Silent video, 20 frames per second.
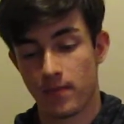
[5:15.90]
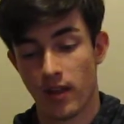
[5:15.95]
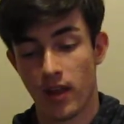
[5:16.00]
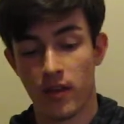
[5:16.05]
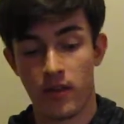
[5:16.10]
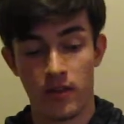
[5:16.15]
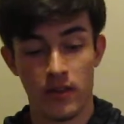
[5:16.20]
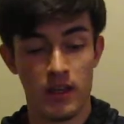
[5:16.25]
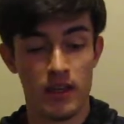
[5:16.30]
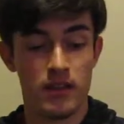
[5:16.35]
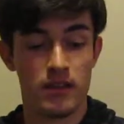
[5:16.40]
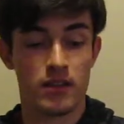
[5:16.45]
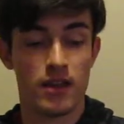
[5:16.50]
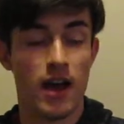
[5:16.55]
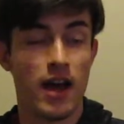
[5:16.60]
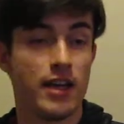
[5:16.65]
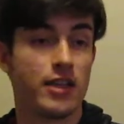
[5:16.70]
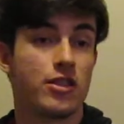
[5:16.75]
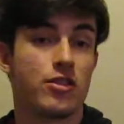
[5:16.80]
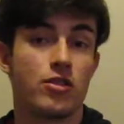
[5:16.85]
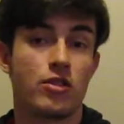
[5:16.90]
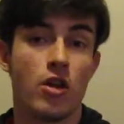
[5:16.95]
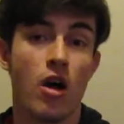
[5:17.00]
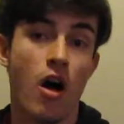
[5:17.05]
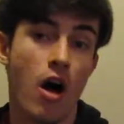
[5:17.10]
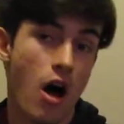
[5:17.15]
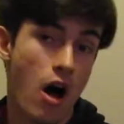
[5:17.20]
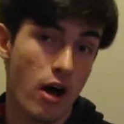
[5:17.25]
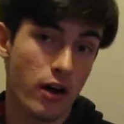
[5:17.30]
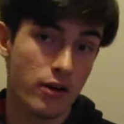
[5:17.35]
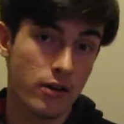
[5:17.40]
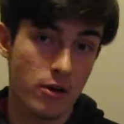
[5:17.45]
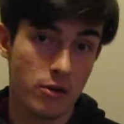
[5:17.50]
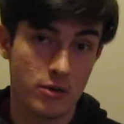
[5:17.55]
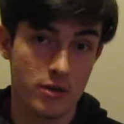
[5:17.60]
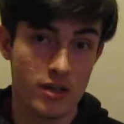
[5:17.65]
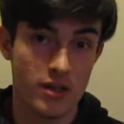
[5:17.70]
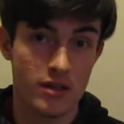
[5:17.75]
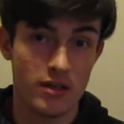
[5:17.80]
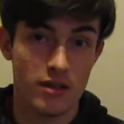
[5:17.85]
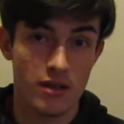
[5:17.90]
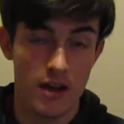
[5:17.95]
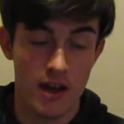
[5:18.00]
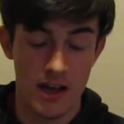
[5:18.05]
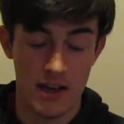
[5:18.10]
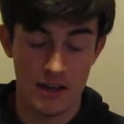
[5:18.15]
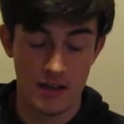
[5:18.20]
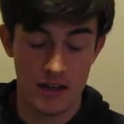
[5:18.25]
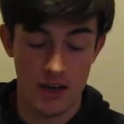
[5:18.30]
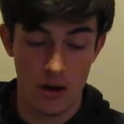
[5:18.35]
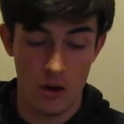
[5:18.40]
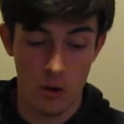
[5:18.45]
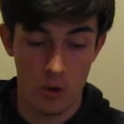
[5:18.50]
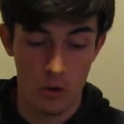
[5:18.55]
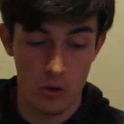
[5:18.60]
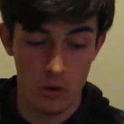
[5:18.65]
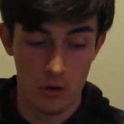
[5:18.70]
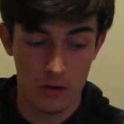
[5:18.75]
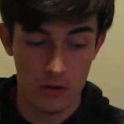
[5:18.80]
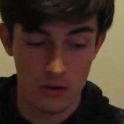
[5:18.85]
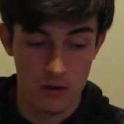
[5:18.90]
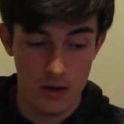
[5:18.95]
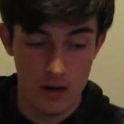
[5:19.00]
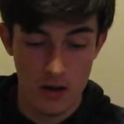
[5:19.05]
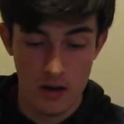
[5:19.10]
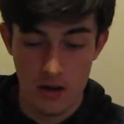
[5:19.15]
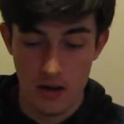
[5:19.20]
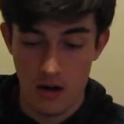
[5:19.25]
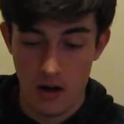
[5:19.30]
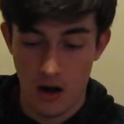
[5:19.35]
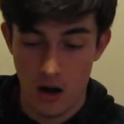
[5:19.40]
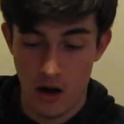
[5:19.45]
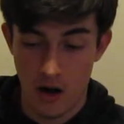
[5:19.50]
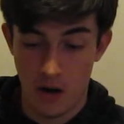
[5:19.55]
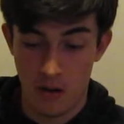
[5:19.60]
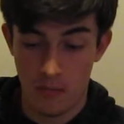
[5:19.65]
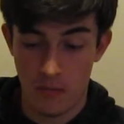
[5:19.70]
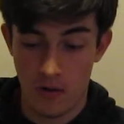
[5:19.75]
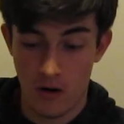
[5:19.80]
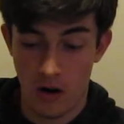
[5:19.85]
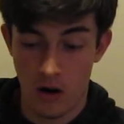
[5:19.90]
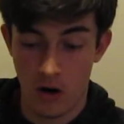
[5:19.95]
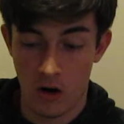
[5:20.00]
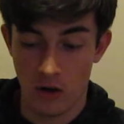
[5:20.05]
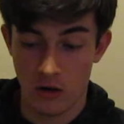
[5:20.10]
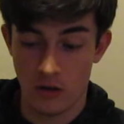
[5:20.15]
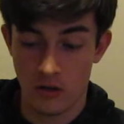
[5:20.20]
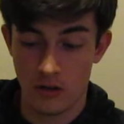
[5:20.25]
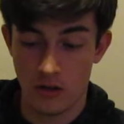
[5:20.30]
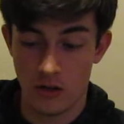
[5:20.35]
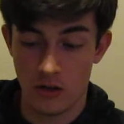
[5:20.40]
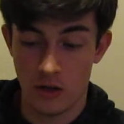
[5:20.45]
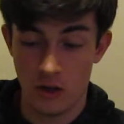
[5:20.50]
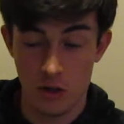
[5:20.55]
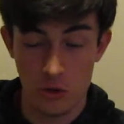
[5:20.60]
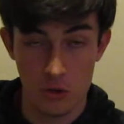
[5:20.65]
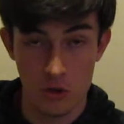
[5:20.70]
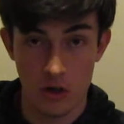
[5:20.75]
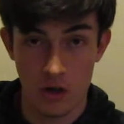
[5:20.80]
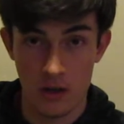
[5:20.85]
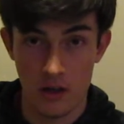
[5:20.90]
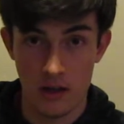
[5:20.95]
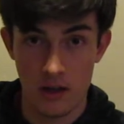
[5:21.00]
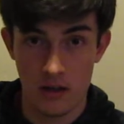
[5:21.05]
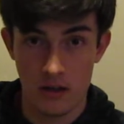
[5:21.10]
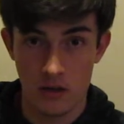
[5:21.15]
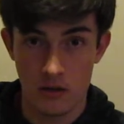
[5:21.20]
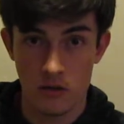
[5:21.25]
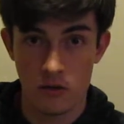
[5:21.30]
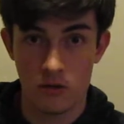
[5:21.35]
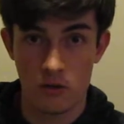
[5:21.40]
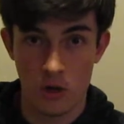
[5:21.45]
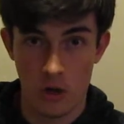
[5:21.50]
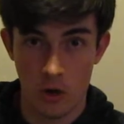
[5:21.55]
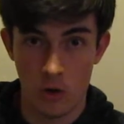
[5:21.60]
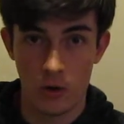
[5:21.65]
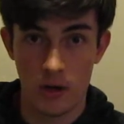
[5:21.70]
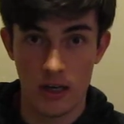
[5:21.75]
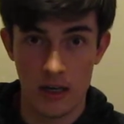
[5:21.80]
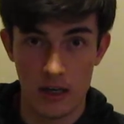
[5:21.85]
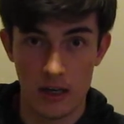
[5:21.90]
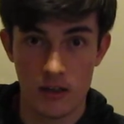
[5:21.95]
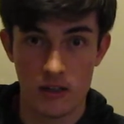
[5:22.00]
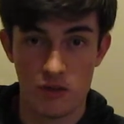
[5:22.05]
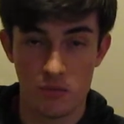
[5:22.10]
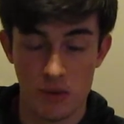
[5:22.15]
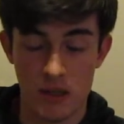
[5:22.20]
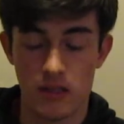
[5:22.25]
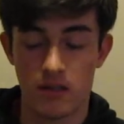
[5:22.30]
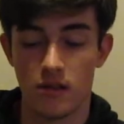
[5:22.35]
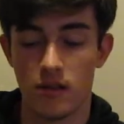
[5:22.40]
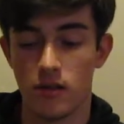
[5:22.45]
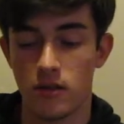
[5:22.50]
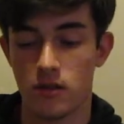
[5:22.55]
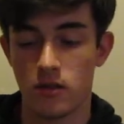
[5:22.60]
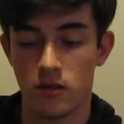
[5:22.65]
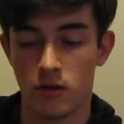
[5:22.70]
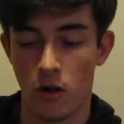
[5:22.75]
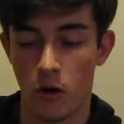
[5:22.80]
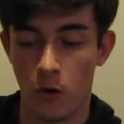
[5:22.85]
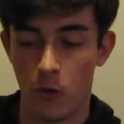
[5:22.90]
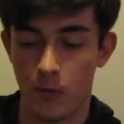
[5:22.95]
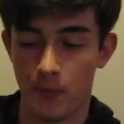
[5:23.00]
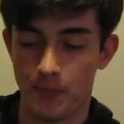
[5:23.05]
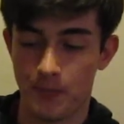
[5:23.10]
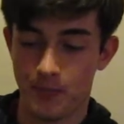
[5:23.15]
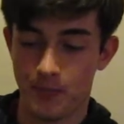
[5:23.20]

these guys, hognoses as a whole, are usually toad-eating species. So